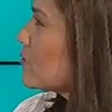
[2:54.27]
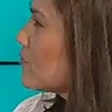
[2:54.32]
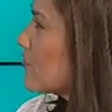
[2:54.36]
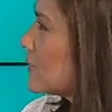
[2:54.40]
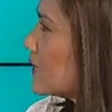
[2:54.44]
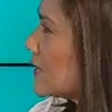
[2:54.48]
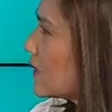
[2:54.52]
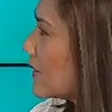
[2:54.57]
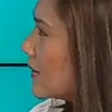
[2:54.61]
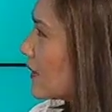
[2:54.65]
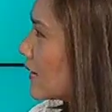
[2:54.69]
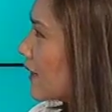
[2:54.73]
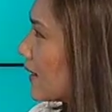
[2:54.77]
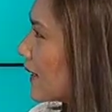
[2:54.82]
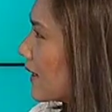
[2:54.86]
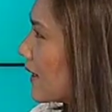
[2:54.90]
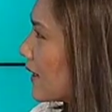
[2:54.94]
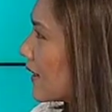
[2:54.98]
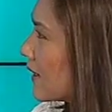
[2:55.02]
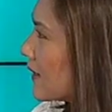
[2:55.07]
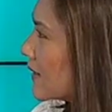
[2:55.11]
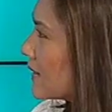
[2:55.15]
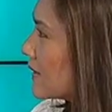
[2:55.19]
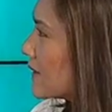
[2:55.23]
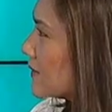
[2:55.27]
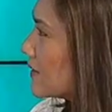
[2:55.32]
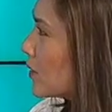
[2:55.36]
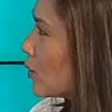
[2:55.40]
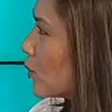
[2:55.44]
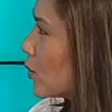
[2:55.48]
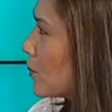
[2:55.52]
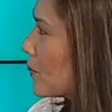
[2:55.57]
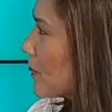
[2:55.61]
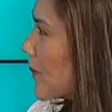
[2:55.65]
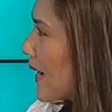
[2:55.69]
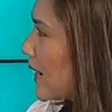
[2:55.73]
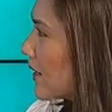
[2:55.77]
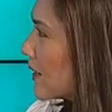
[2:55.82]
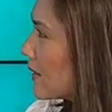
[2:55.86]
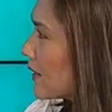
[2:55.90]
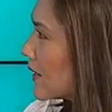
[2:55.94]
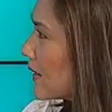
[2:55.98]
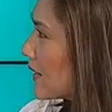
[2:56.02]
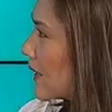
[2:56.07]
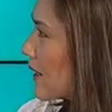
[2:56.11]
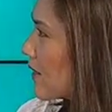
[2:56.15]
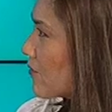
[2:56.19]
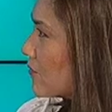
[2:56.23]
feel that there were
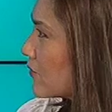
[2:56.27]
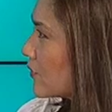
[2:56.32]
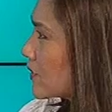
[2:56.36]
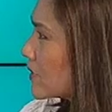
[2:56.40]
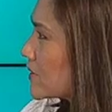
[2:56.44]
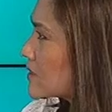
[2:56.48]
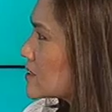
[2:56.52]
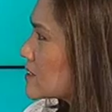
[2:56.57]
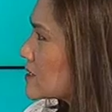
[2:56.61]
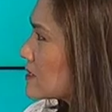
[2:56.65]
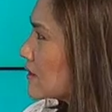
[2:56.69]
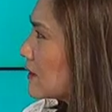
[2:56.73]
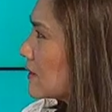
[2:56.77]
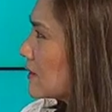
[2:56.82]
parallel efforts